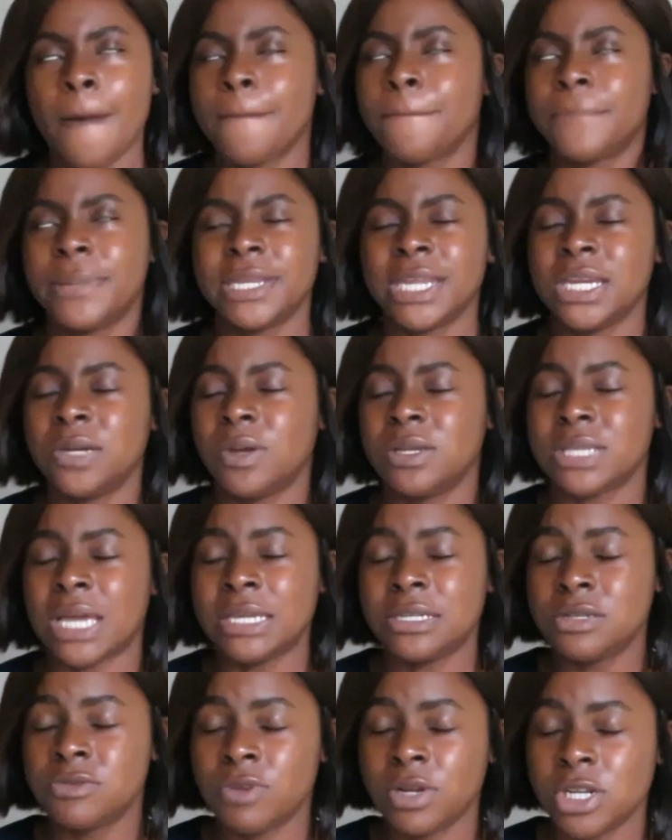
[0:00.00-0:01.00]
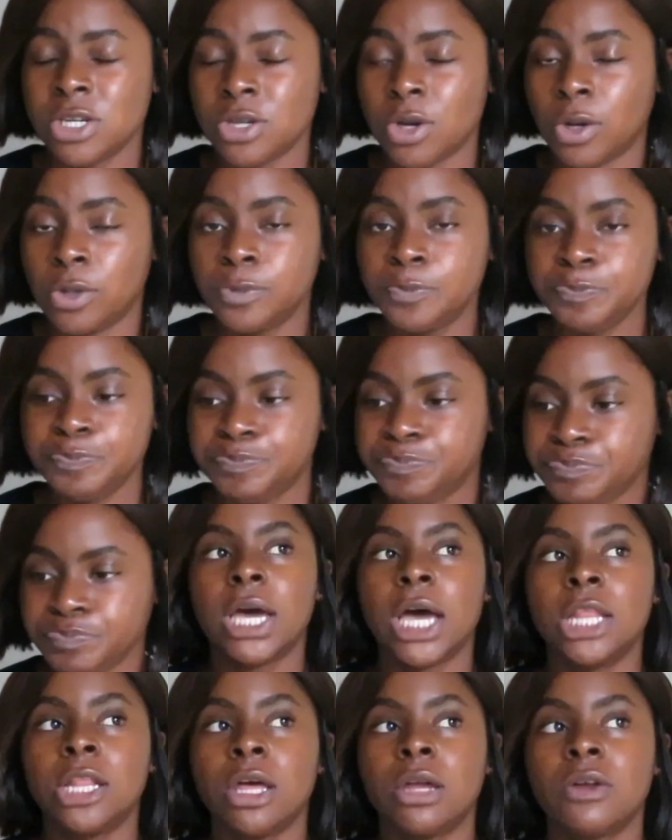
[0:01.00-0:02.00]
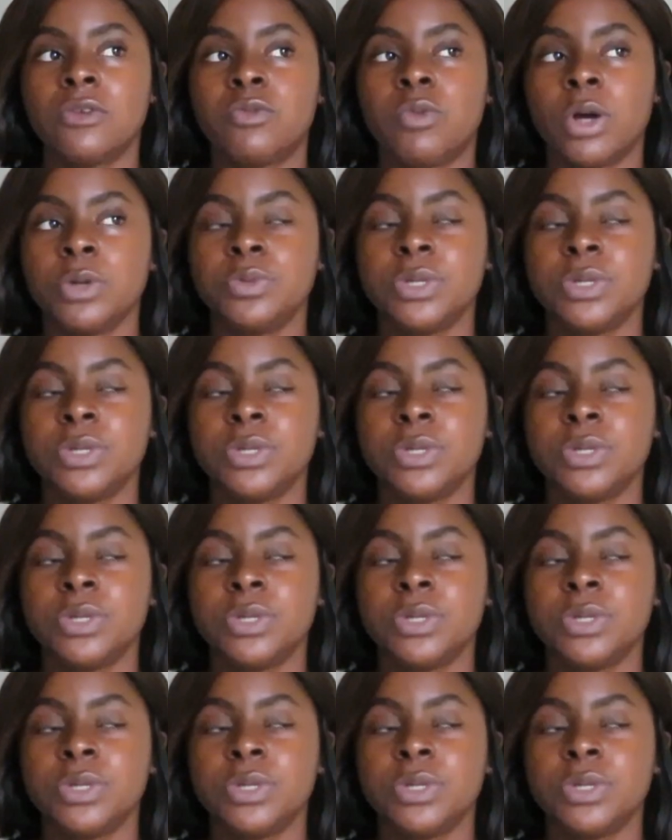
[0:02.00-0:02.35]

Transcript: But anyways, I didn't really know. A lot of what